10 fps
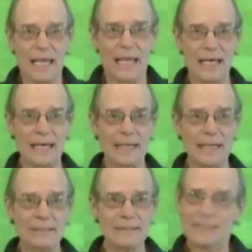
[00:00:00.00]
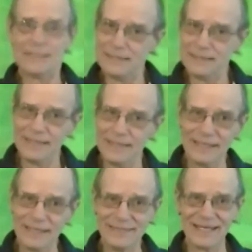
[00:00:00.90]
the
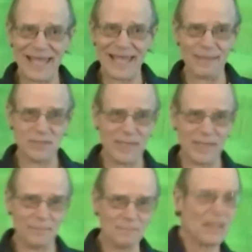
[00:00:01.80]
idea came to me.